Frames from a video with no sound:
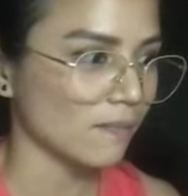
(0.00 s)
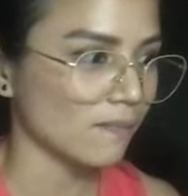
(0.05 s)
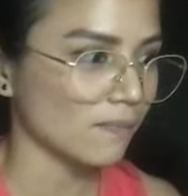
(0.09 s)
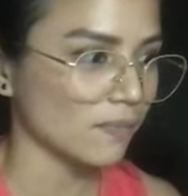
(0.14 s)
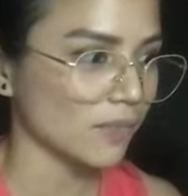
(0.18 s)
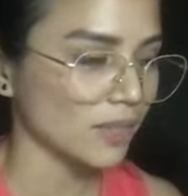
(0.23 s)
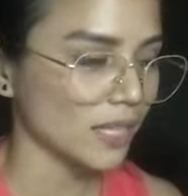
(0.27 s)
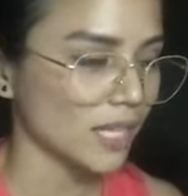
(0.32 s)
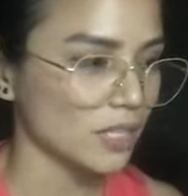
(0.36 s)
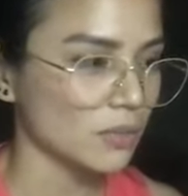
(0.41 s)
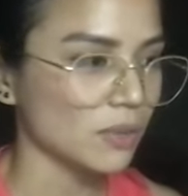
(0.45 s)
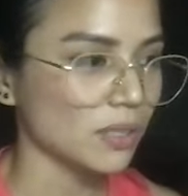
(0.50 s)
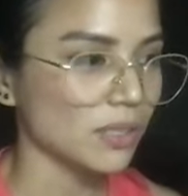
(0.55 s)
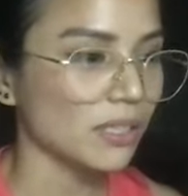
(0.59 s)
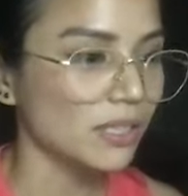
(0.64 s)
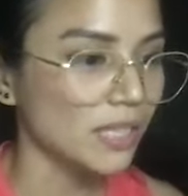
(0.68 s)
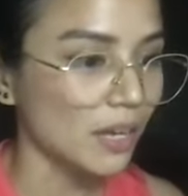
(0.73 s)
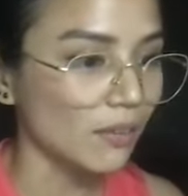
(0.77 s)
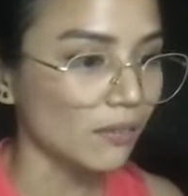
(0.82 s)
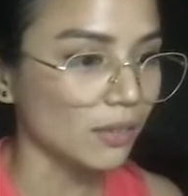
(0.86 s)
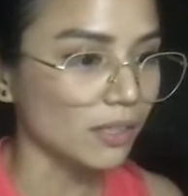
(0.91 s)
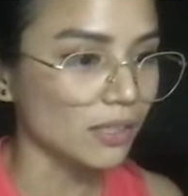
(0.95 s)
that's what the
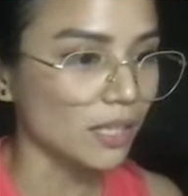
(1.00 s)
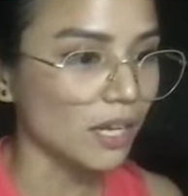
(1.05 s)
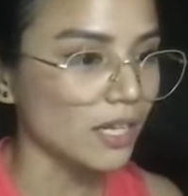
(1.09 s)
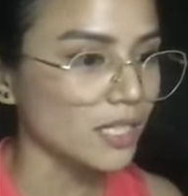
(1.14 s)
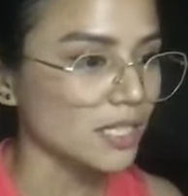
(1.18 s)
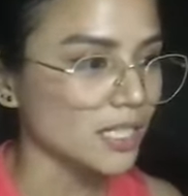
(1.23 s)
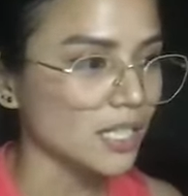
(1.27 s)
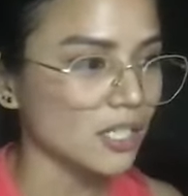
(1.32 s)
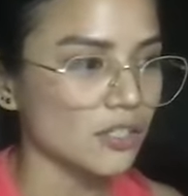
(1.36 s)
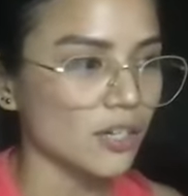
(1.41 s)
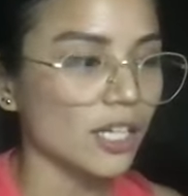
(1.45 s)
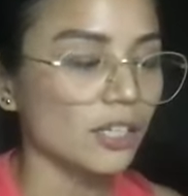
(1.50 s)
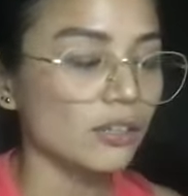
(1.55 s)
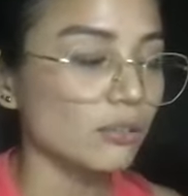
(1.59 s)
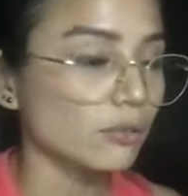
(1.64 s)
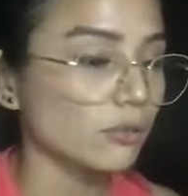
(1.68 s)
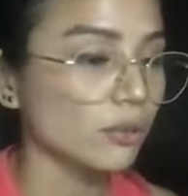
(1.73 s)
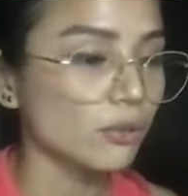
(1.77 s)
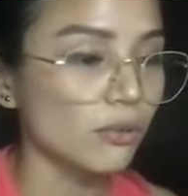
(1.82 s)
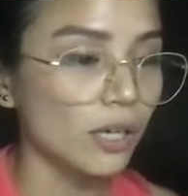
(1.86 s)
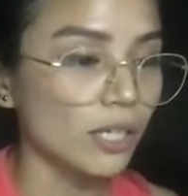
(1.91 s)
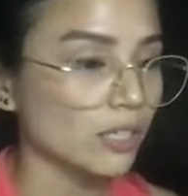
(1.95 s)
devil does. They try to
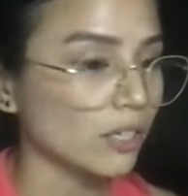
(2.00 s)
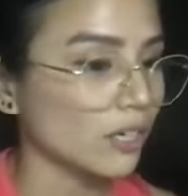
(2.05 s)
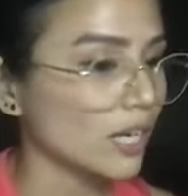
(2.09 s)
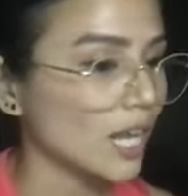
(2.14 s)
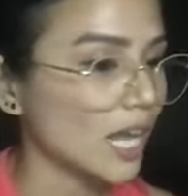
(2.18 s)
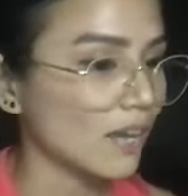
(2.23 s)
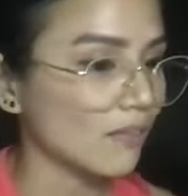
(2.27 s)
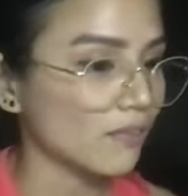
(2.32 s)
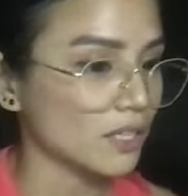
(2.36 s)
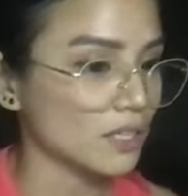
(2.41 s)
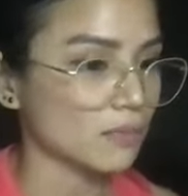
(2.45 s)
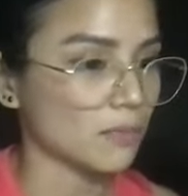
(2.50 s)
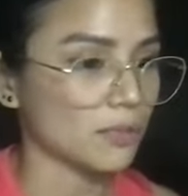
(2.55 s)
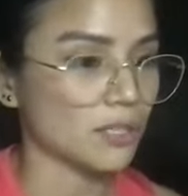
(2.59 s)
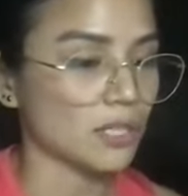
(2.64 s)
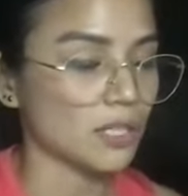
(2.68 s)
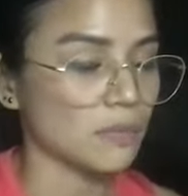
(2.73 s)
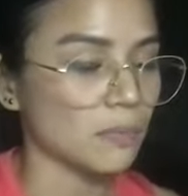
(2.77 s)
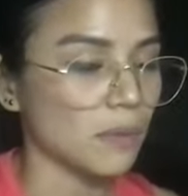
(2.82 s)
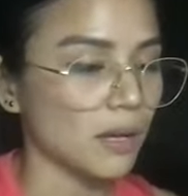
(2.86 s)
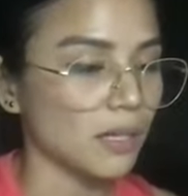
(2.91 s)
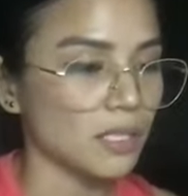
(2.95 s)
ruin your life as much as
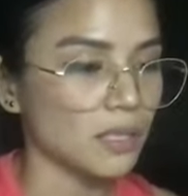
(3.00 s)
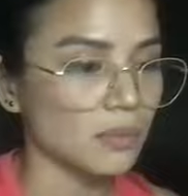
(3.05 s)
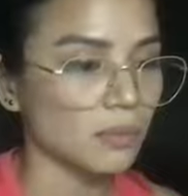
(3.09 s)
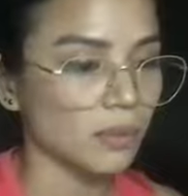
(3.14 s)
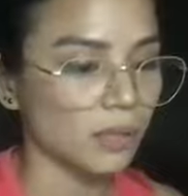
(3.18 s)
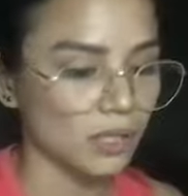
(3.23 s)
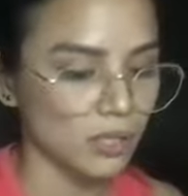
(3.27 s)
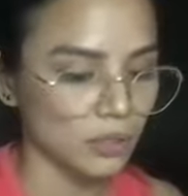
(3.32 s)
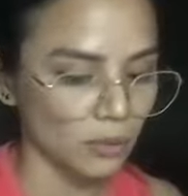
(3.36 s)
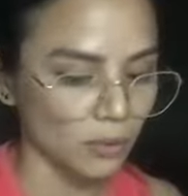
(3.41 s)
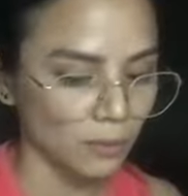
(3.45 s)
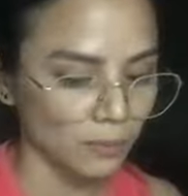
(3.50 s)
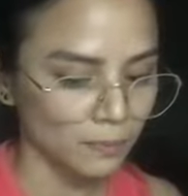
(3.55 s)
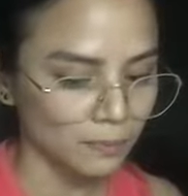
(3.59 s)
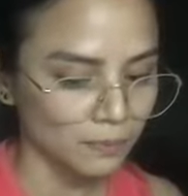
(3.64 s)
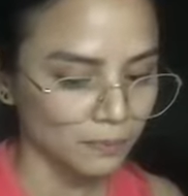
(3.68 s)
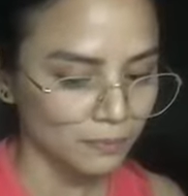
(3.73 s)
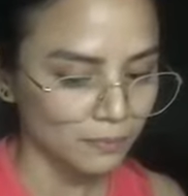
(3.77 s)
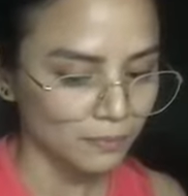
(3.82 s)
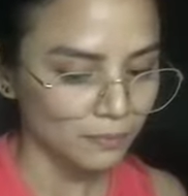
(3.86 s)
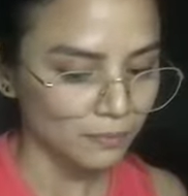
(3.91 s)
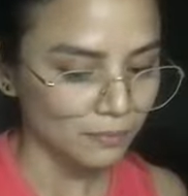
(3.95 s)
possible. So
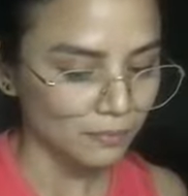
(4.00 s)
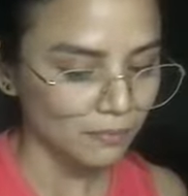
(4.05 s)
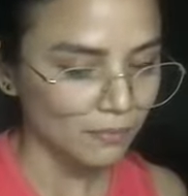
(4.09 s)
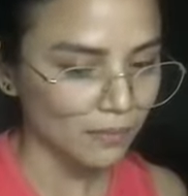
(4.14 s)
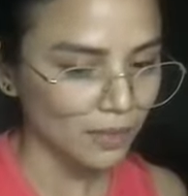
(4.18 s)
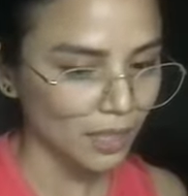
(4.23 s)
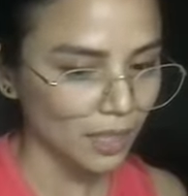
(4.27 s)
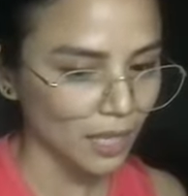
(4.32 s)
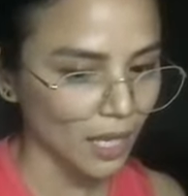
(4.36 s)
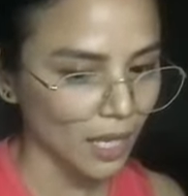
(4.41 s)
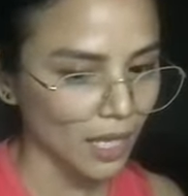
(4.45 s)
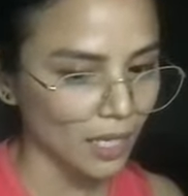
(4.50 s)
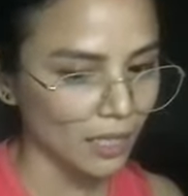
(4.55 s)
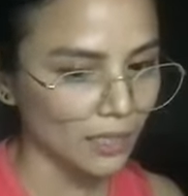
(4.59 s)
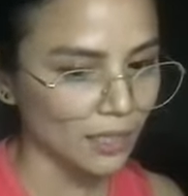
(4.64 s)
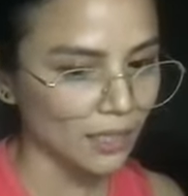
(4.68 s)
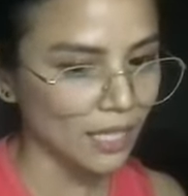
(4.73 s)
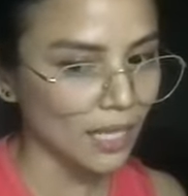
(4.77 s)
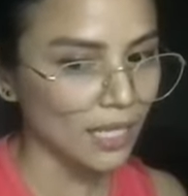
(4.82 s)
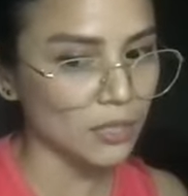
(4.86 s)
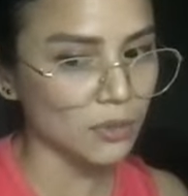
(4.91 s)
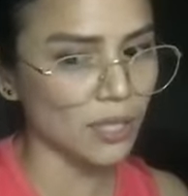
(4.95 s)
And
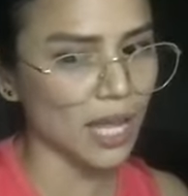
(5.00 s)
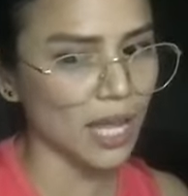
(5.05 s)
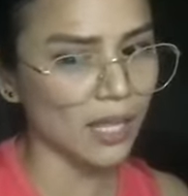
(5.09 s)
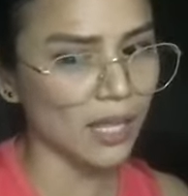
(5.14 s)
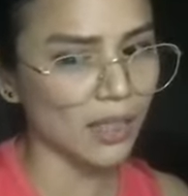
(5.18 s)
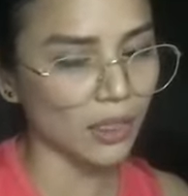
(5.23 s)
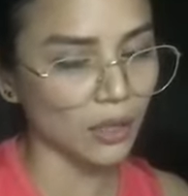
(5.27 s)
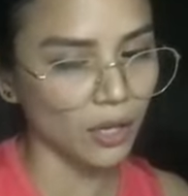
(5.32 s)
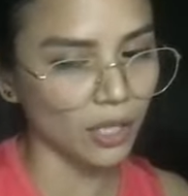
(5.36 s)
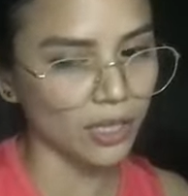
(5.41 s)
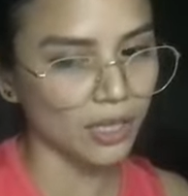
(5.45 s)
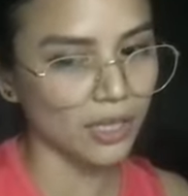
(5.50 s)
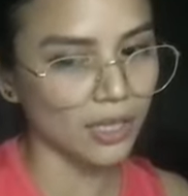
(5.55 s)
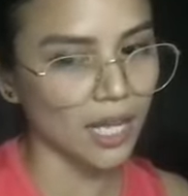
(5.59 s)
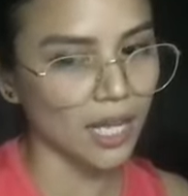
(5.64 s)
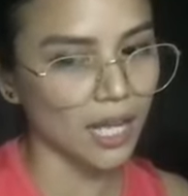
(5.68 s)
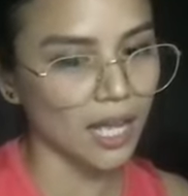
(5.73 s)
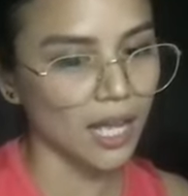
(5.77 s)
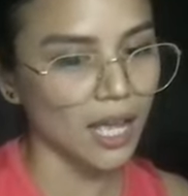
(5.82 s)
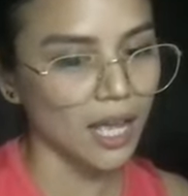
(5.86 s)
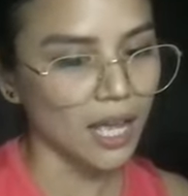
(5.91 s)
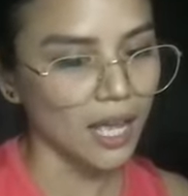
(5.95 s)
that's what I thought,
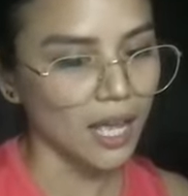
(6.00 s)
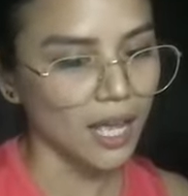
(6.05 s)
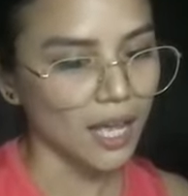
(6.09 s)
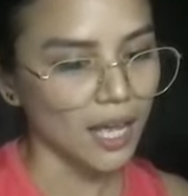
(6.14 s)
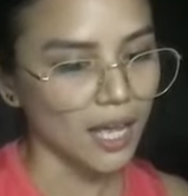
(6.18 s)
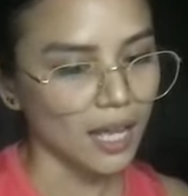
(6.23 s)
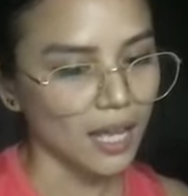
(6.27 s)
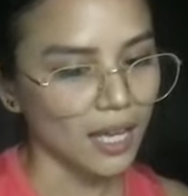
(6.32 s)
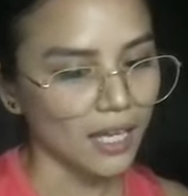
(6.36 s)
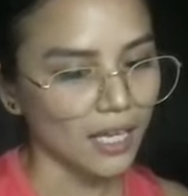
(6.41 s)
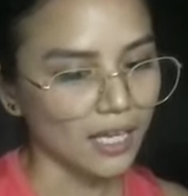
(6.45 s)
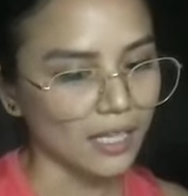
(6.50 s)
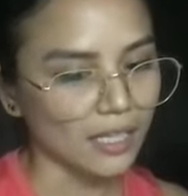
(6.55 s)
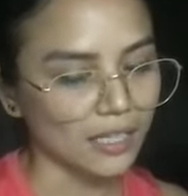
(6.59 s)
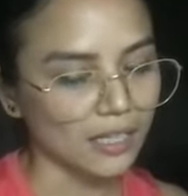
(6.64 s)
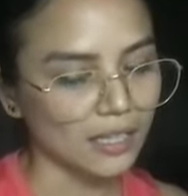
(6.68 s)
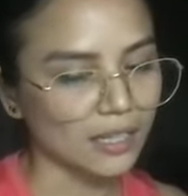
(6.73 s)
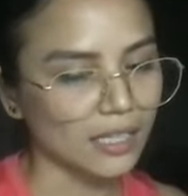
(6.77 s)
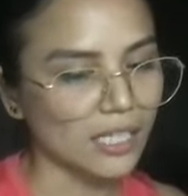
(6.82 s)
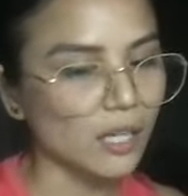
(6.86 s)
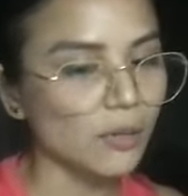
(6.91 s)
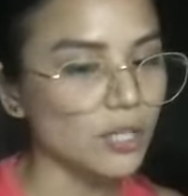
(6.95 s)
na
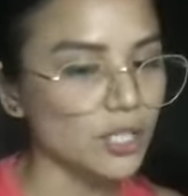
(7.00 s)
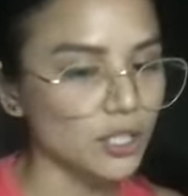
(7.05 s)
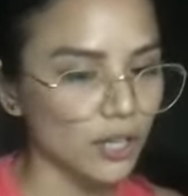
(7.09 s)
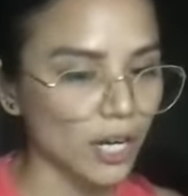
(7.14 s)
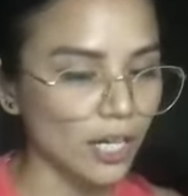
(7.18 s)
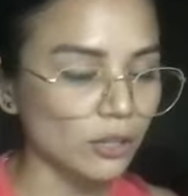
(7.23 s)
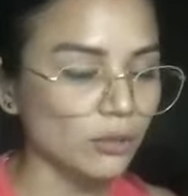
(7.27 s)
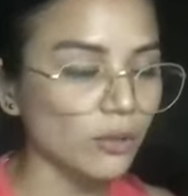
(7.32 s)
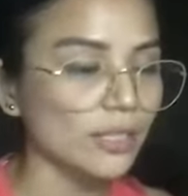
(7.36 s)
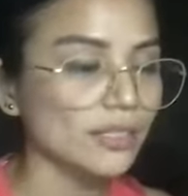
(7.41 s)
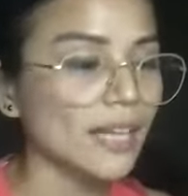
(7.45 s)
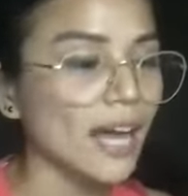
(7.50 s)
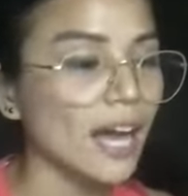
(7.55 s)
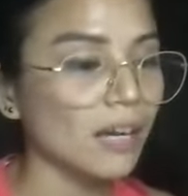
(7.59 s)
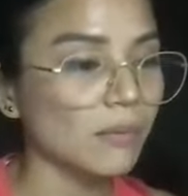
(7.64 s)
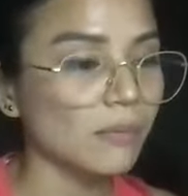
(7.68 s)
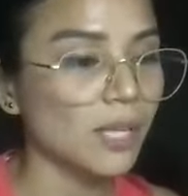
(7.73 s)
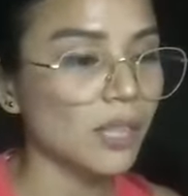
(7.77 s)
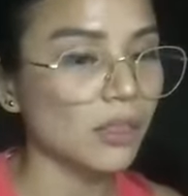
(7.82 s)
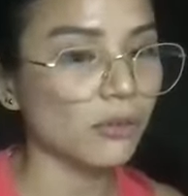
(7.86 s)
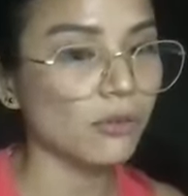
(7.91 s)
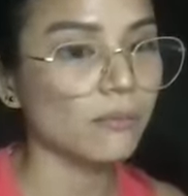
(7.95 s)
he was trying to attack
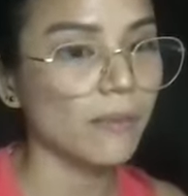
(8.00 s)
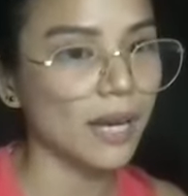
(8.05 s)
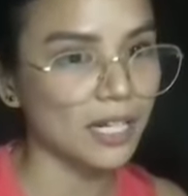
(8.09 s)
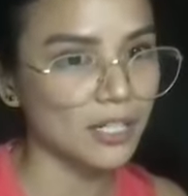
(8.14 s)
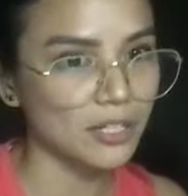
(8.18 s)
me through my